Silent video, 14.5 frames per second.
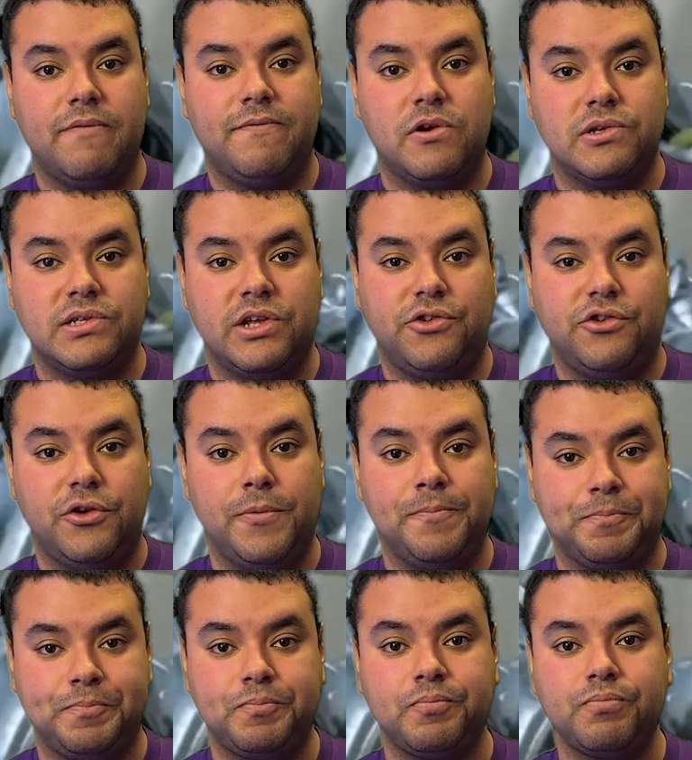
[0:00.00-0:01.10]
first issue.
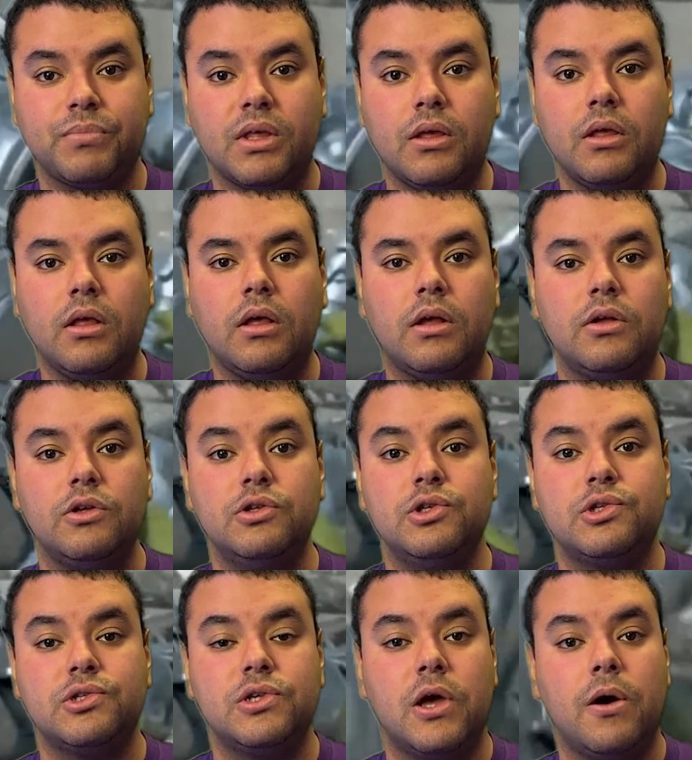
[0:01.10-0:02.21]

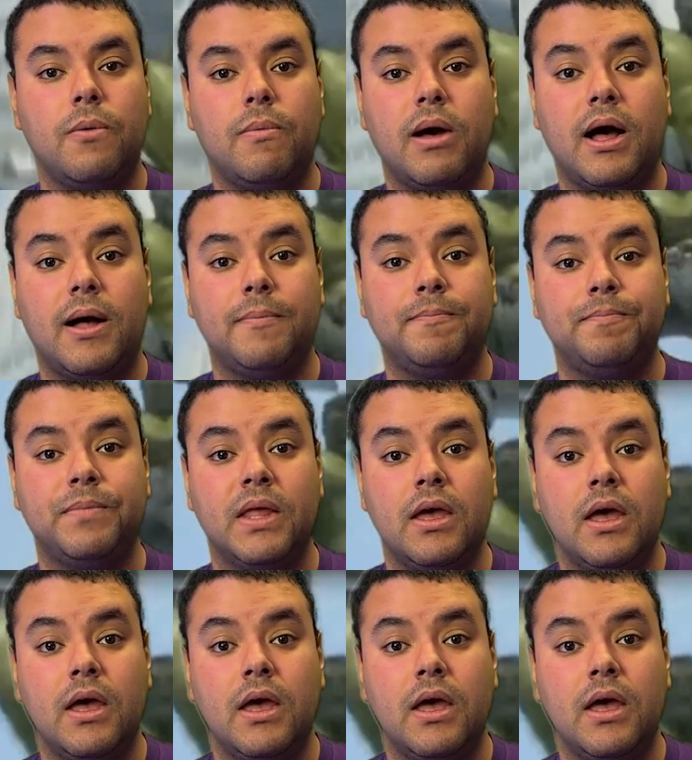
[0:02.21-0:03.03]
So on